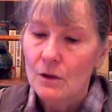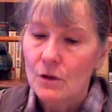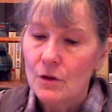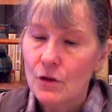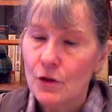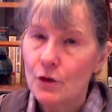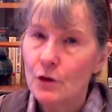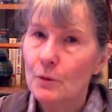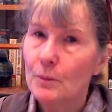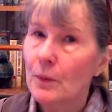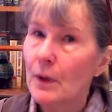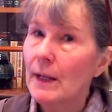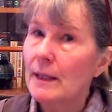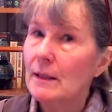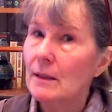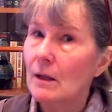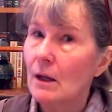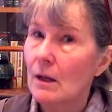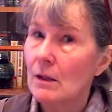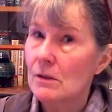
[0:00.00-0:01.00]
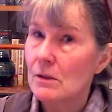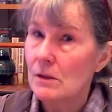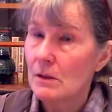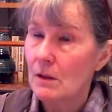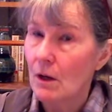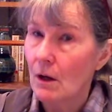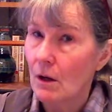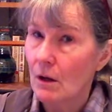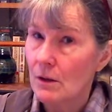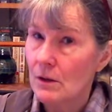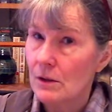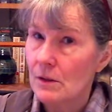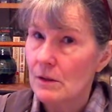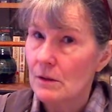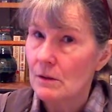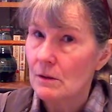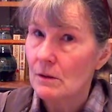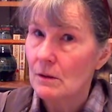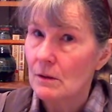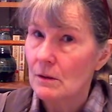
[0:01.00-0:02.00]
So you break God's laws,
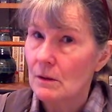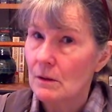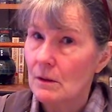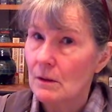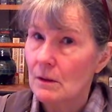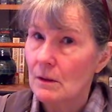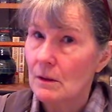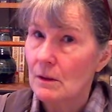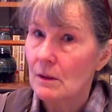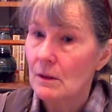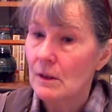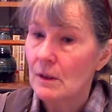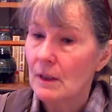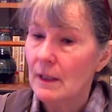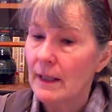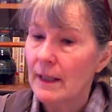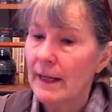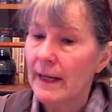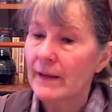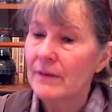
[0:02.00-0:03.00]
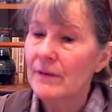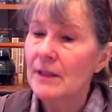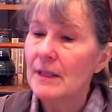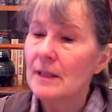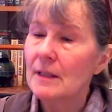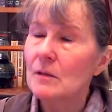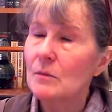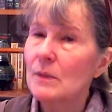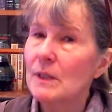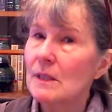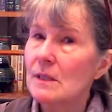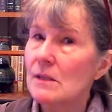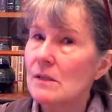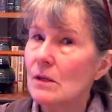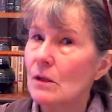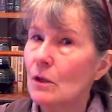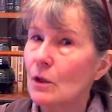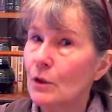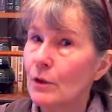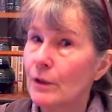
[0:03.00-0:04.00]
and the enemy is
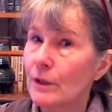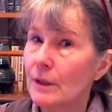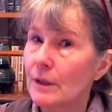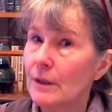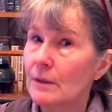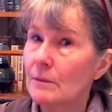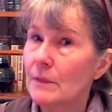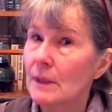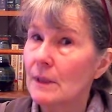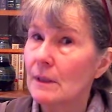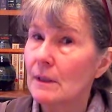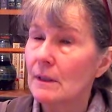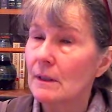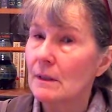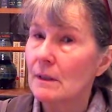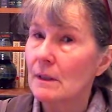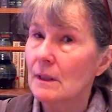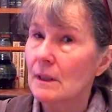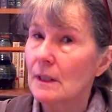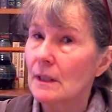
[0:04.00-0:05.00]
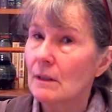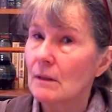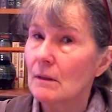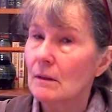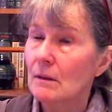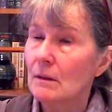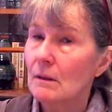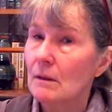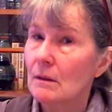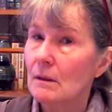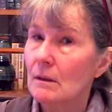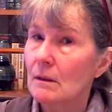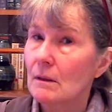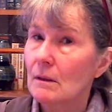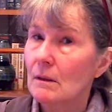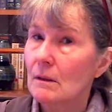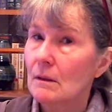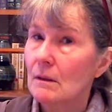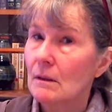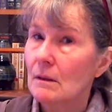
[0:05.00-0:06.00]
alerted immediately,
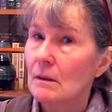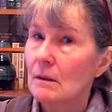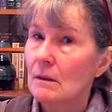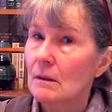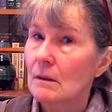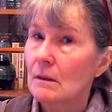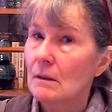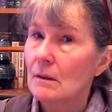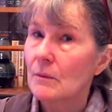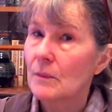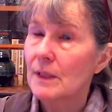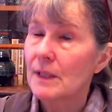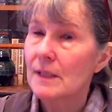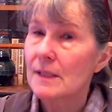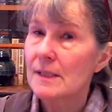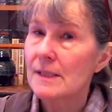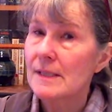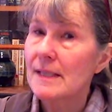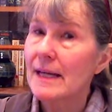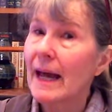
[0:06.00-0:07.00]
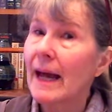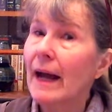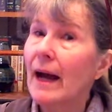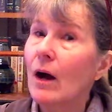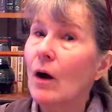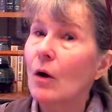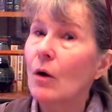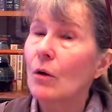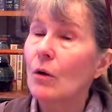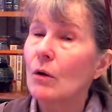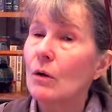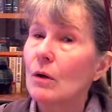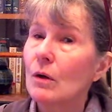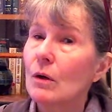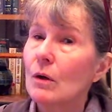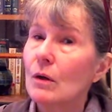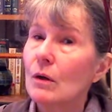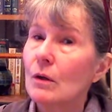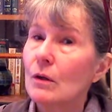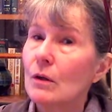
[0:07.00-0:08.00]
because now
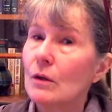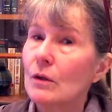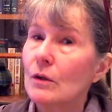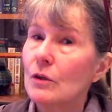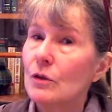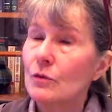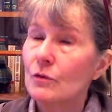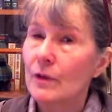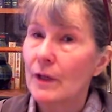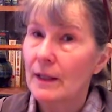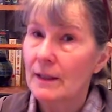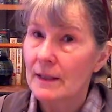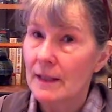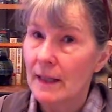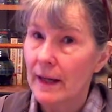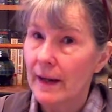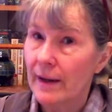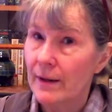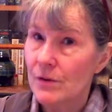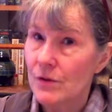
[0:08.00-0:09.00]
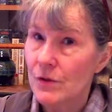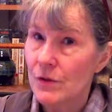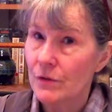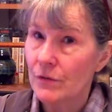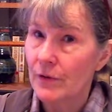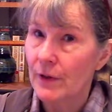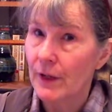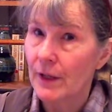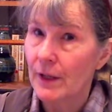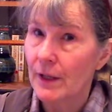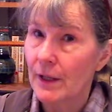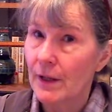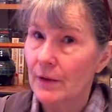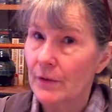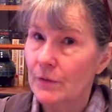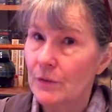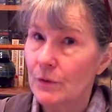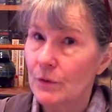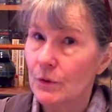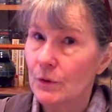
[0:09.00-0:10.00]
you've got the hounds of hell
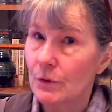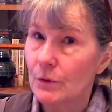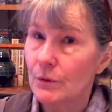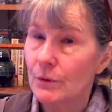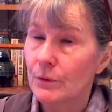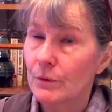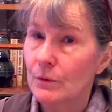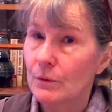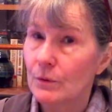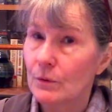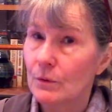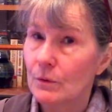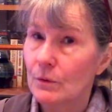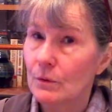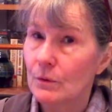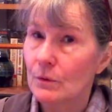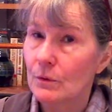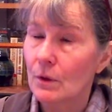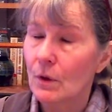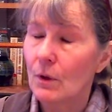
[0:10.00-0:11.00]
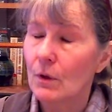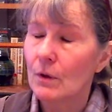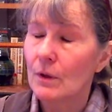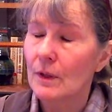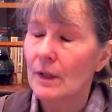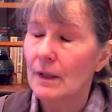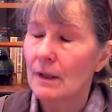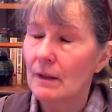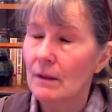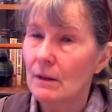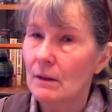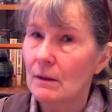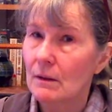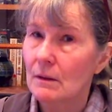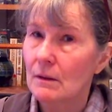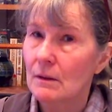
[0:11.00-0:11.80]
after you. Oh, yeah.